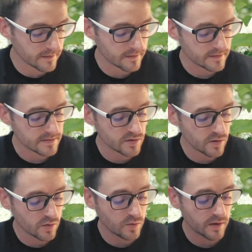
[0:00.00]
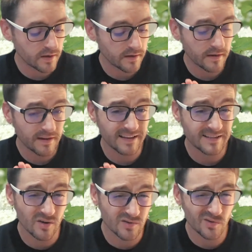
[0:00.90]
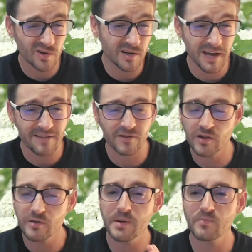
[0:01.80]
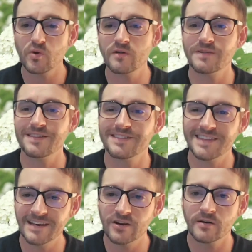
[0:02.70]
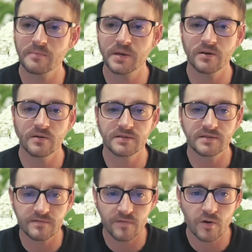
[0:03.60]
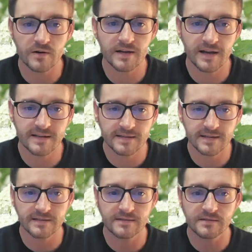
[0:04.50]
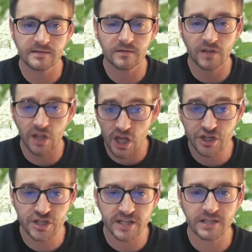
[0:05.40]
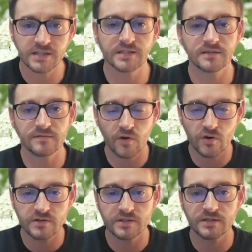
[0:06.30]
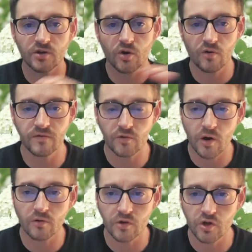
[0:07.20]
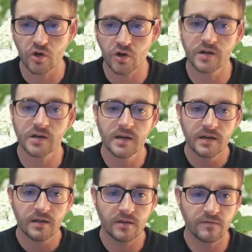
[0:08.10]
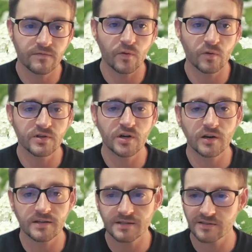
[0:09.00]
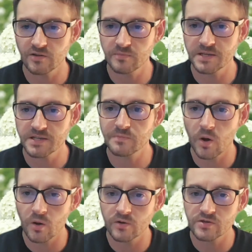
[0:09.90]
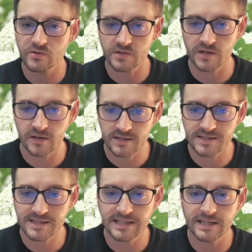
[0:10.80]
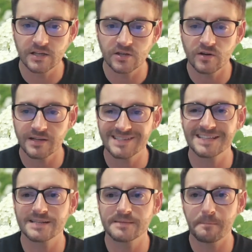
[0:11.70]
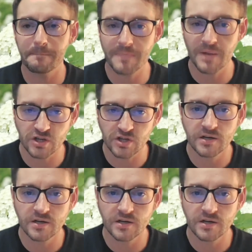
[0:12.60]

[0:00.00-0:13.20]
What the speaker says: so it's also going to have a little bit more of a thinner appearance as far as its lushness, as far as its overall look. The foliage on it's a little bit smaller, so it's not going to see, you're not going to see as much